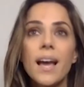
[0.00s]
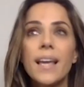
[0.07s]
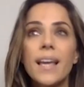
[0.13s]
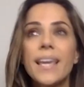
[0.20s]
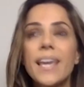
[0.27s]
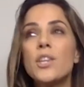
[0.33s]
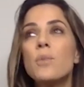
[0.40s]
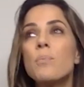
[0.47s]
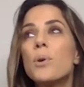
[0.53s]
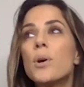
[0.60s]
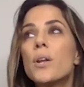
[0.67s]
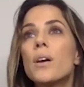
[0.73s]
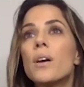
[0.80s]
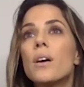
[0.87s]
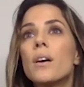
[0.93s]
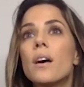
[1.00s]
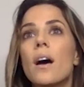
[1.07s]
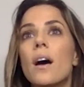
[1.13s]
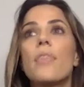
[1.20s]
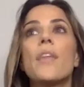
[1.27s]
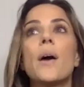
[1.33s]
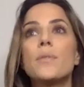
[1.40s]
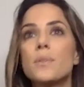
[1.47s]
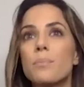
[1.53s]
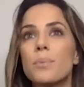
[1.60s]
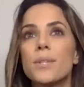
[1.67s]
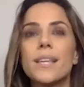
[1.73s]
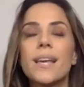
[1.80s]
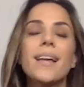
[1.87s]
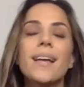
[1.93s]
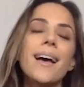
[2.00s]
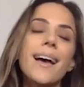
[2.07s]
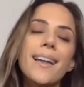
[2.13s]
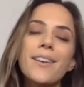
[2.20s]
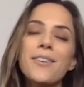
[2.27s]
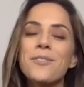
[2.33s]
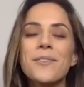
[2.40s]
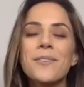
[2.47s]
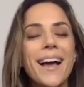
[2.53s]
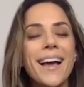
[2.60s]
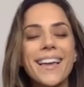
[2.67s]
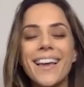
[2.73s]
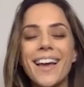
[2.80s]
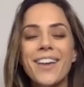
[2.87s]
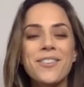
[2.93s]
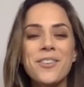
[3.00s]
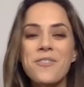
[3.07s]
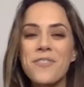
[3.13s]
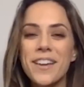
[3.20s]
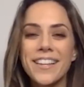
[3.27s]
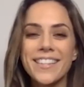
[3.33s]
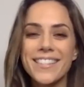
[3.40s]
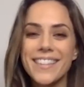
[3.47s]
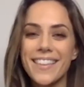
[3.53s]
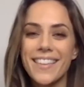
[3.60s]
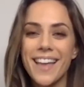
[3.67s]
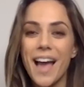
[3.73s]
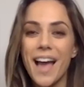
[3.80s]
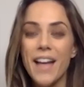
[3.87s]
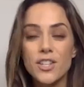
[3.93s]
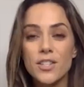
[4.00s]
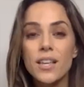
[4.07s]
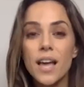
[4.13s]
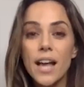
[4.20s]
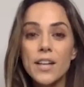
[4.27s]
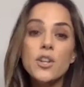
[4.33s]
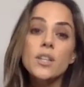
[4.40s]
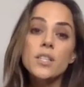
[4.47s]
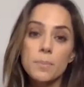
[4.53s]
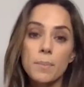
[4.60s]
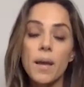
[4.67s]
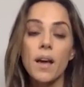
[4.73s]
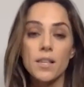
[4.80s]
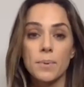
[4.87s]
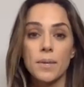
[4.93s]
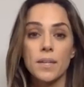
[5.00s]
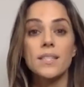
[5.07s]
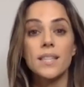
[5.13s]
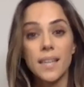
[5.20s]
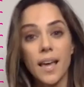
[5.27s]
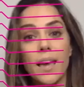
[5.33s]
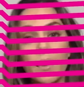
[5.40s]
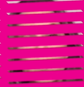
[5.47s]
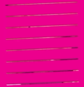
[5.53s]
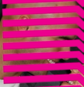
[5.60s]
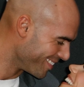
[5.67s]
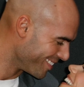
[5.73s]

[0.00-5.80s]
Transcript: Yeah. Can you put a, a thousand percent? I don't, I, I don't know if I can say that. I just, I trust my husband today.